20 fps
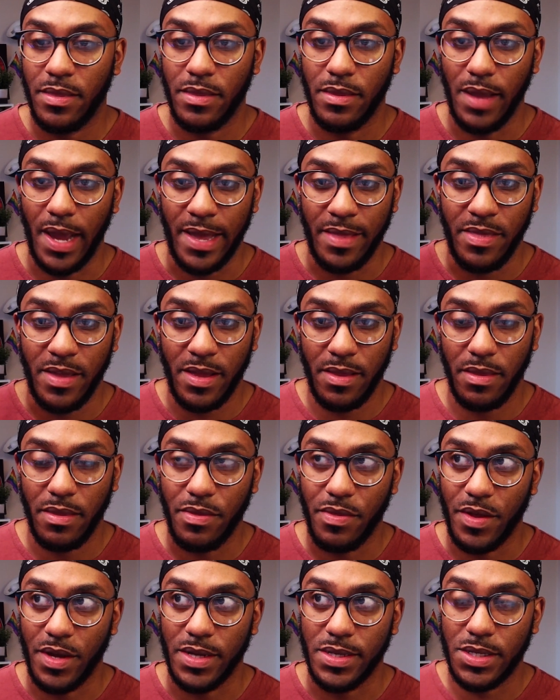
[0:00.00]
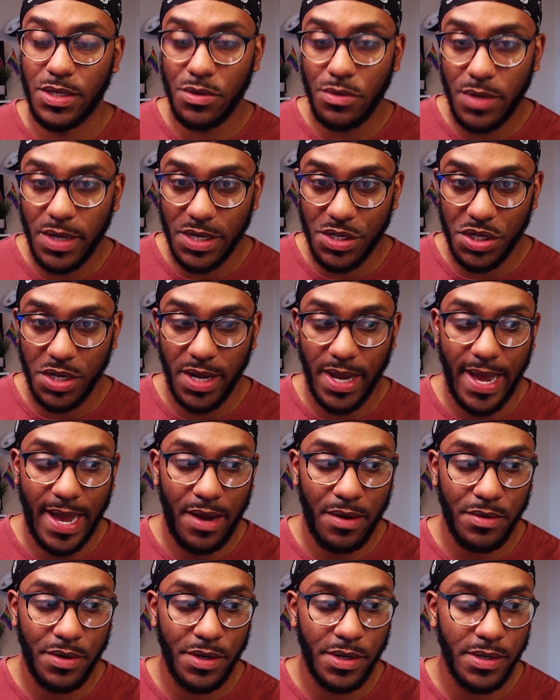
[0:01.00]
and then the 2 kitchen
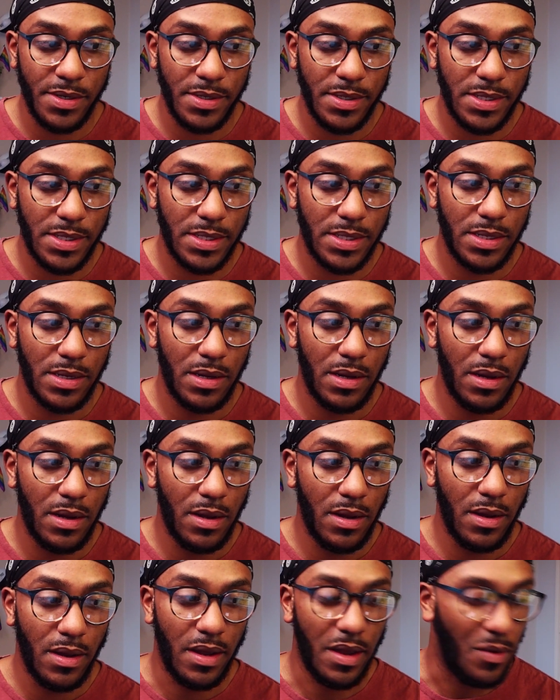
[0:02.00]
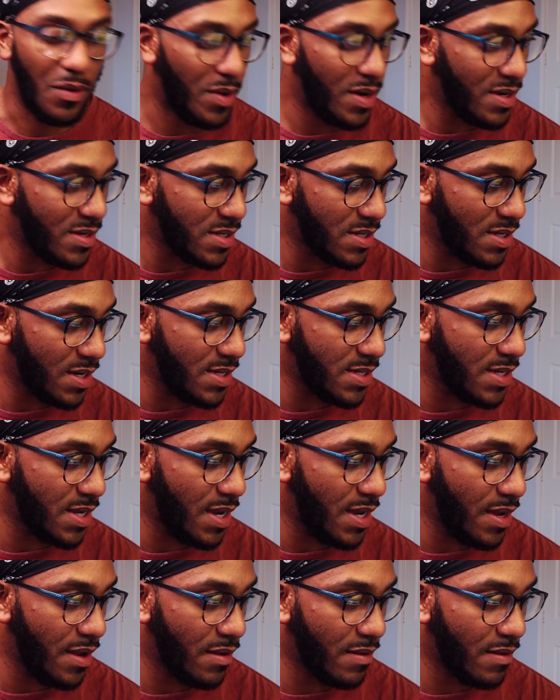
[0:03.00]
counters, and what else did I say?